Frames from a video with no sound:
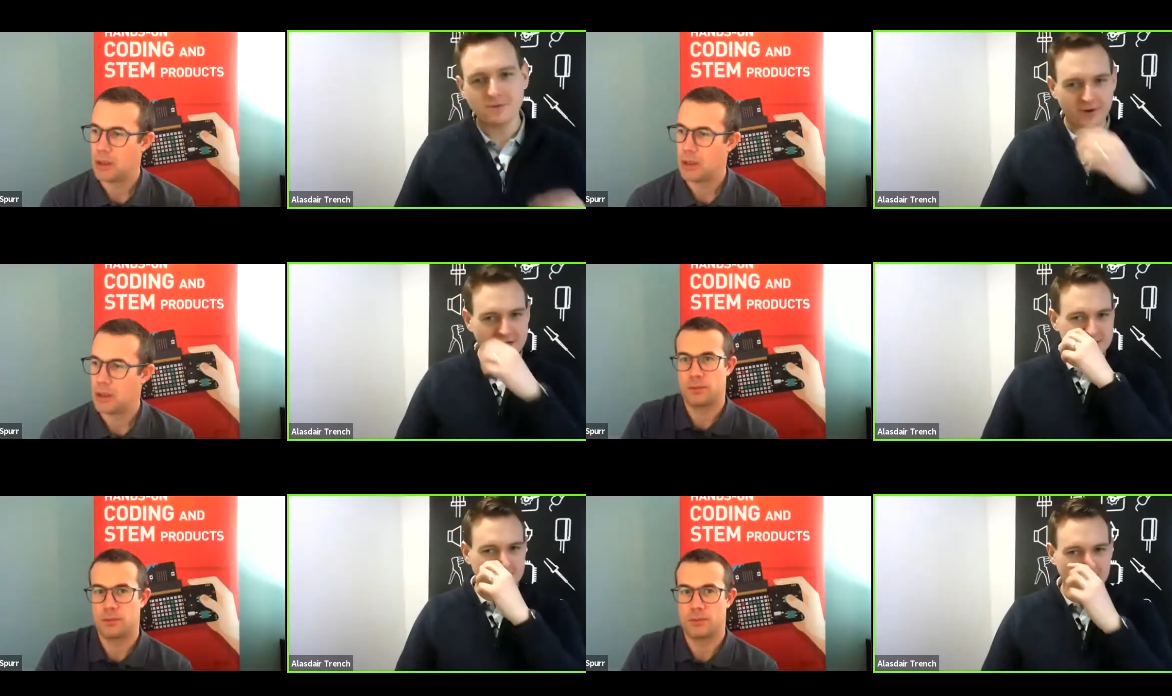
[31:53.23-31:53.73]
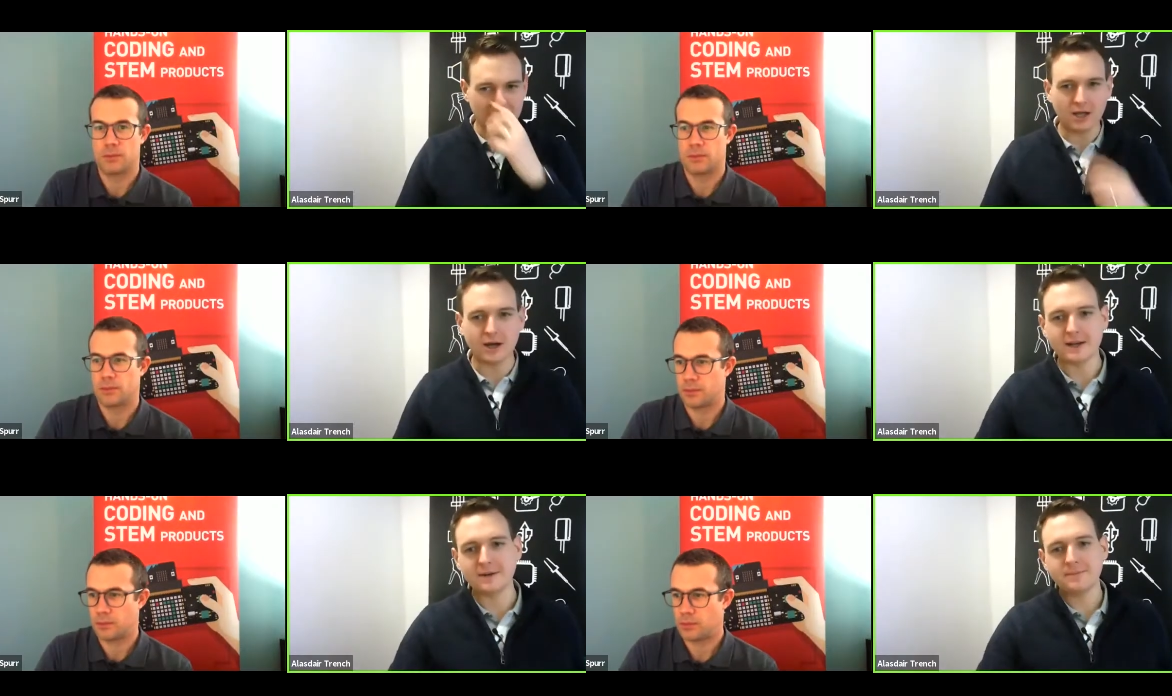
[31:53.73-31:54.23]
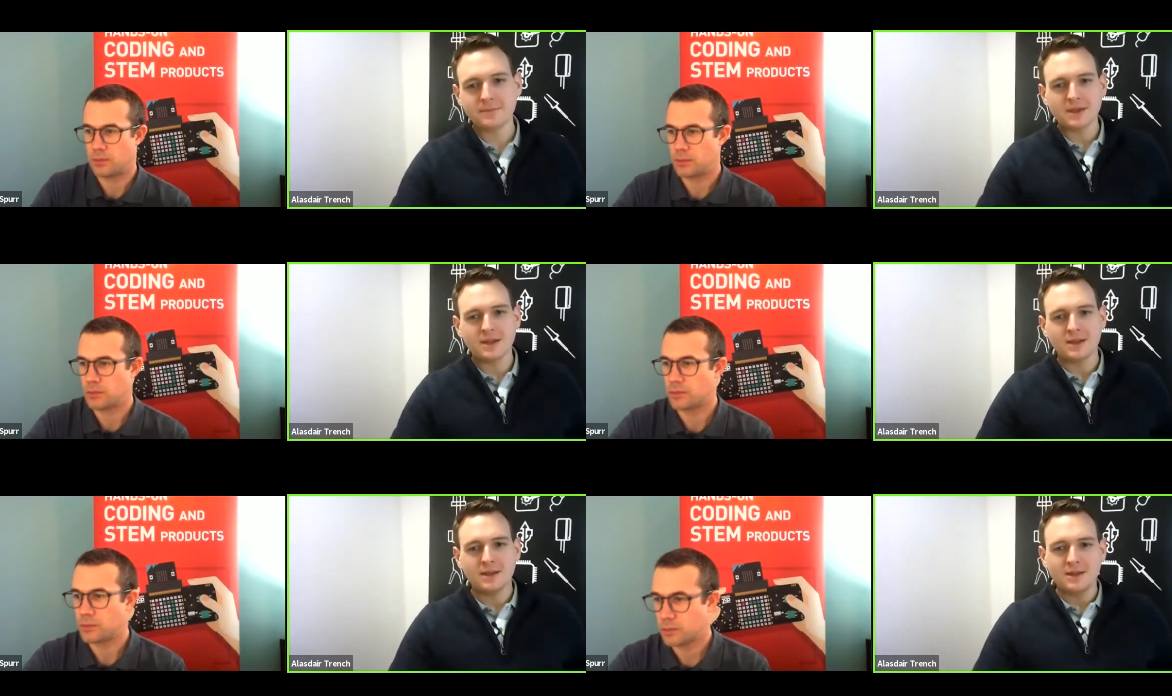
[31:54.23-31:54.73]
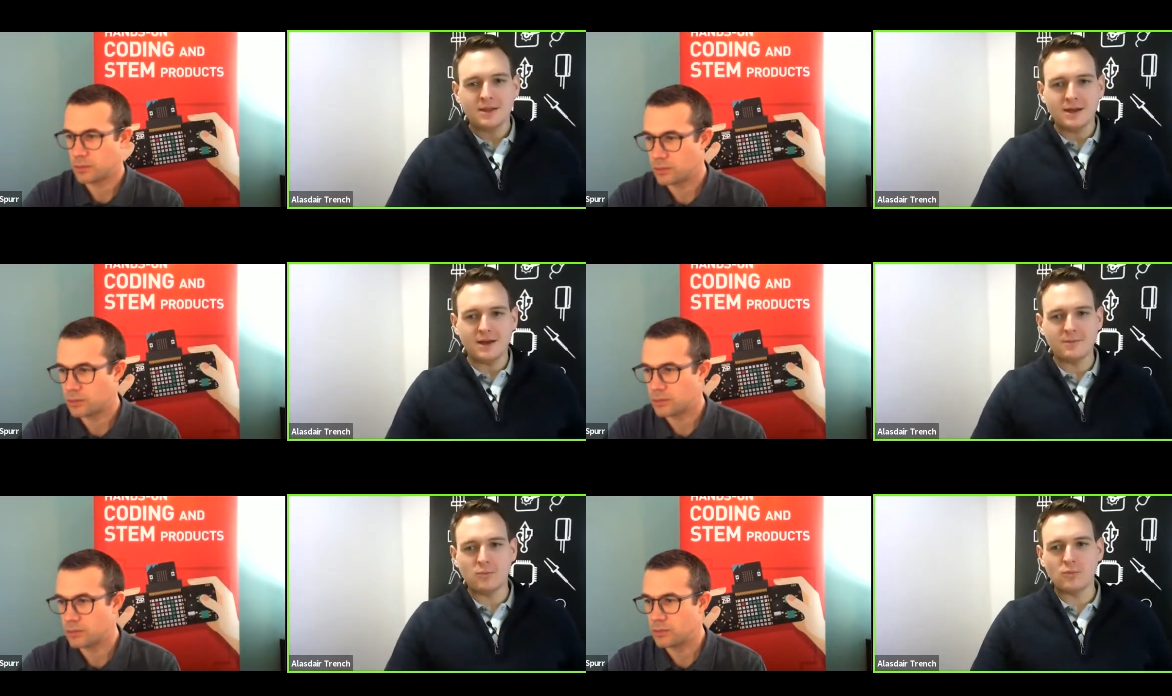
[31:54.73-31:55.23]
Speaker 1: race to the line.
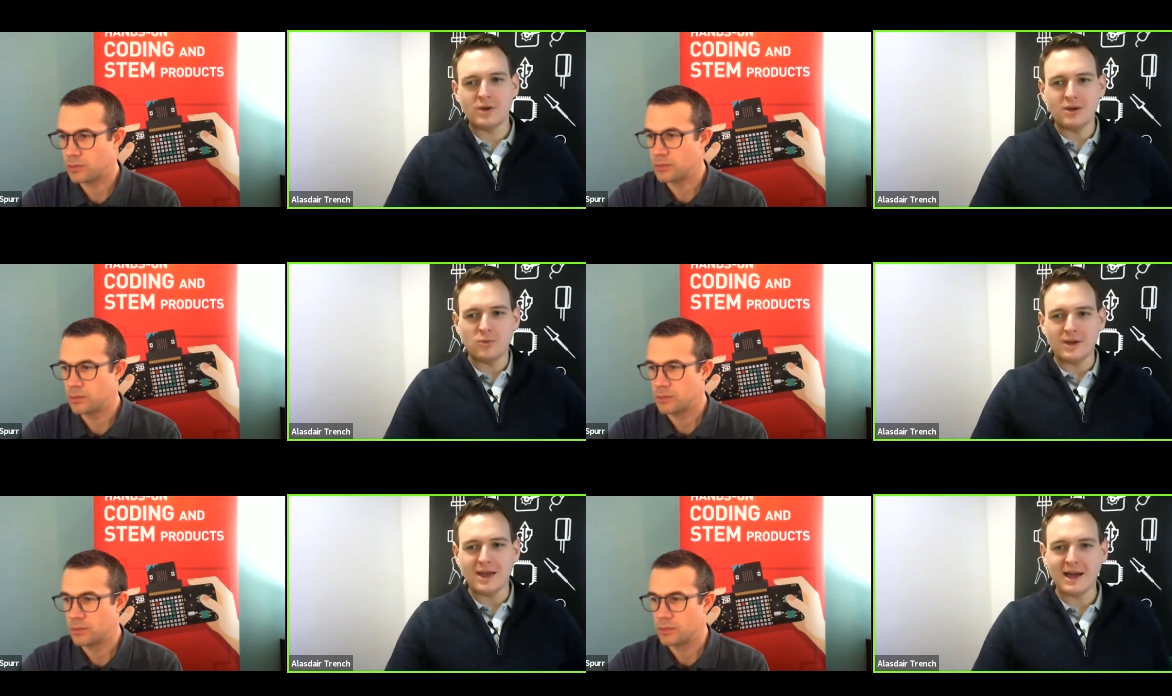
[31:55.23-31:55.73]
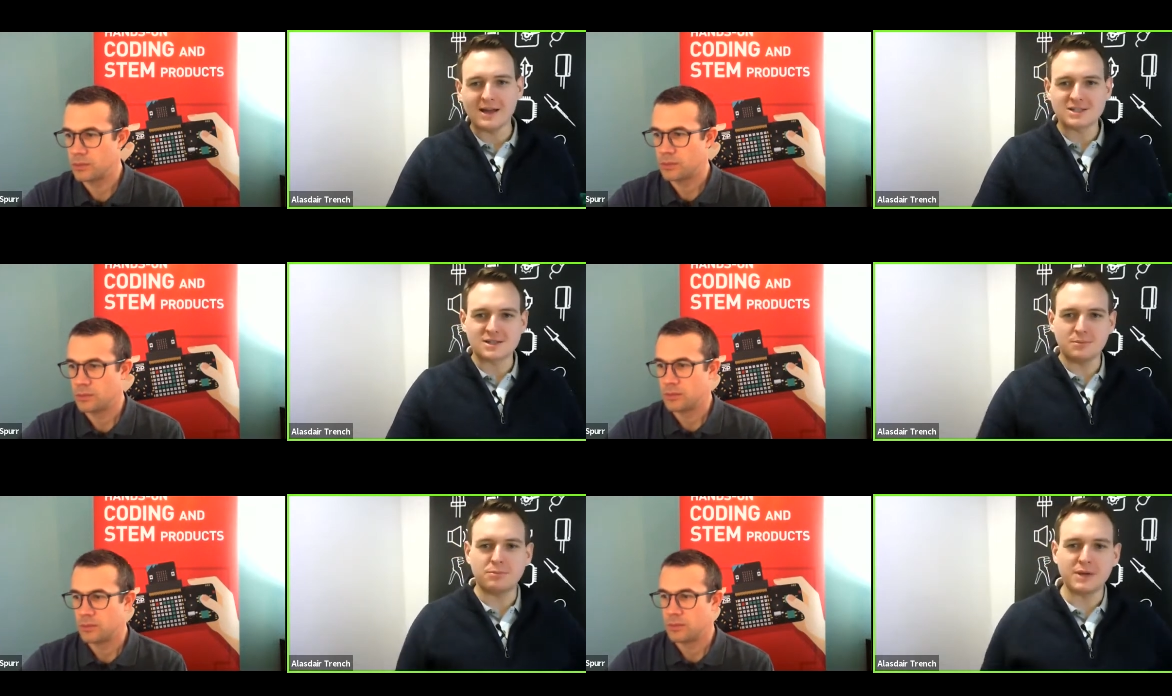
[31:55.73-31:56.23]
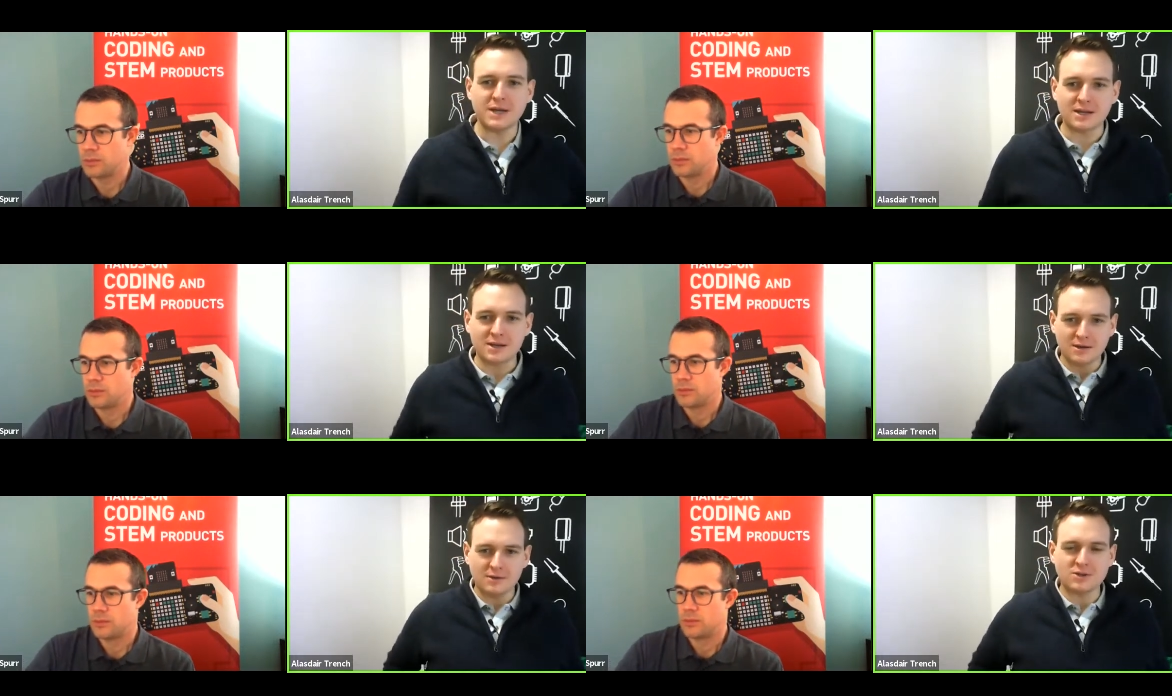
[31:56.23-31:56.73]
Um, we we had some big,